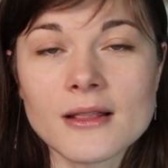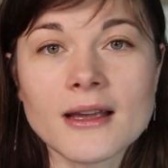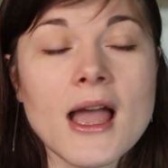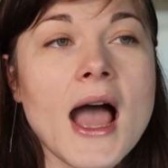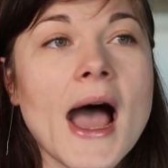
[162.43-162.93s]

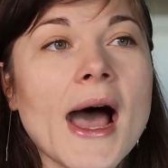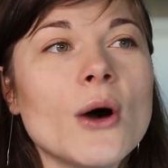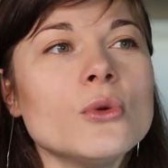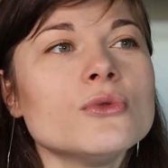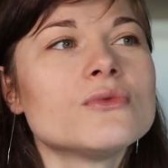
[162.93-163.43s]
Like
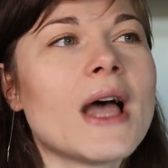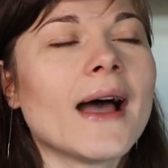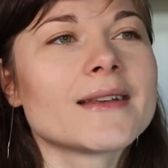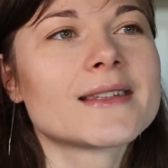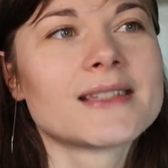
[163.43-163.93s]
I'll
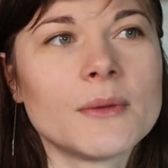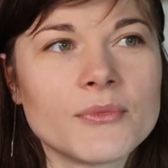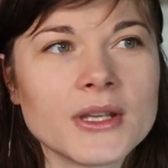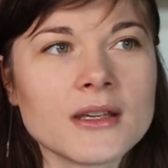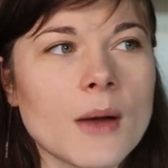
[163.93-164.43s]
ask
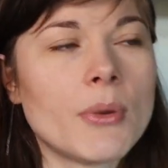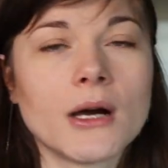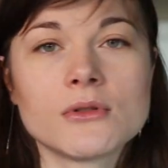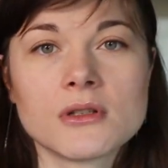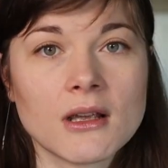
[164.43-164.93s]
something
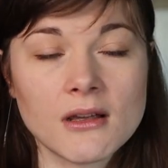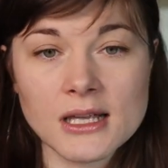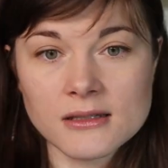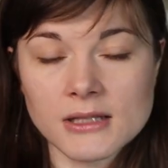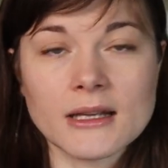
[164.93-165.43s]
about
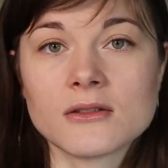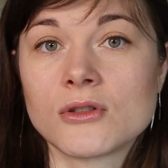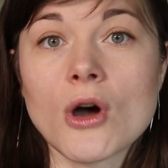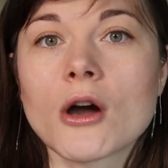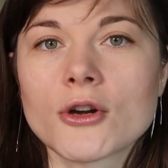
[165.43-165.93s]

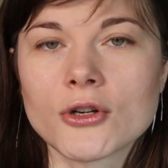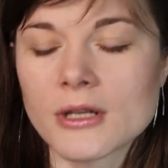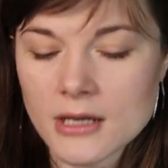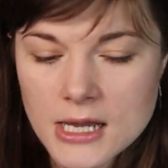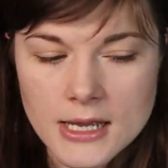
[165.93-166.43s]
like Docker,
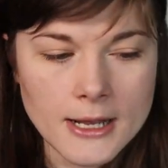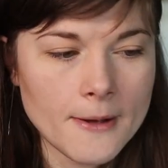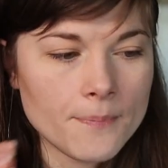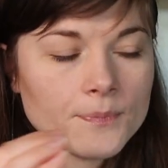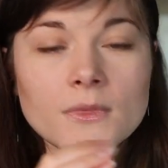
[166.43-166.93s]
like
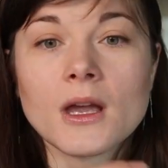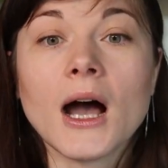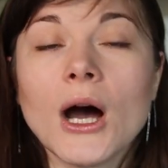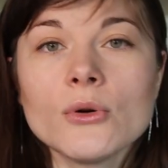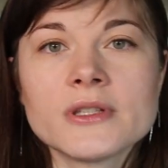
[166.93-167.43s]

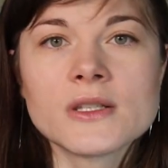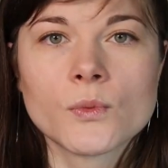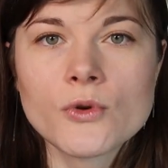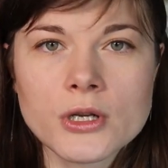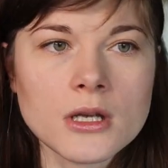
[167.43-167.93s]
how is
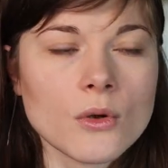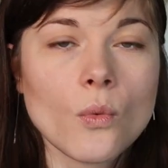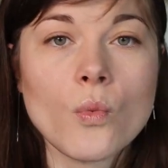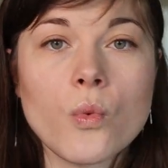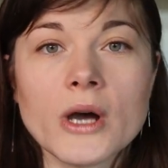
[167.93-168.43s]
this working?
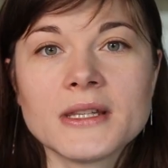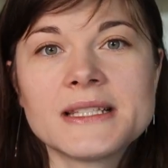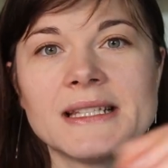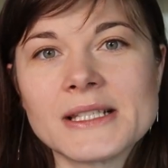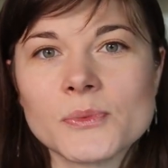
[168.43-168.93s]
What
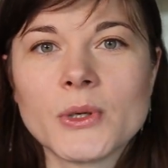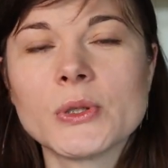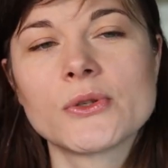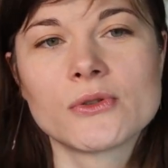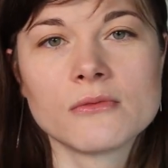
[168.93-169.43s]
is this
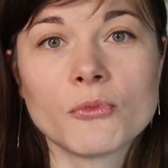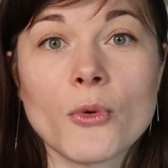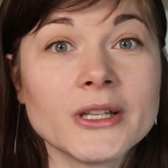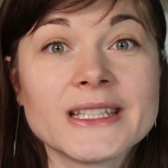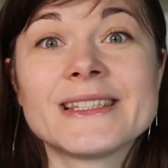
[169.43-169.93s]
supposed?
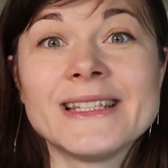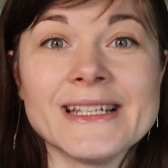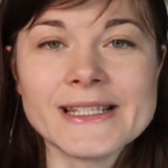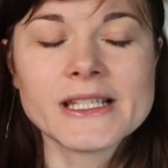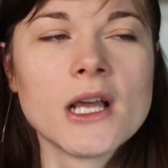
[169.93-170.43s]
What is
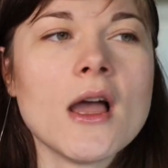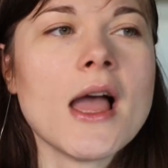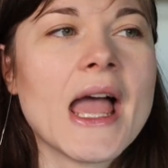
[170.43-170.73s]
this?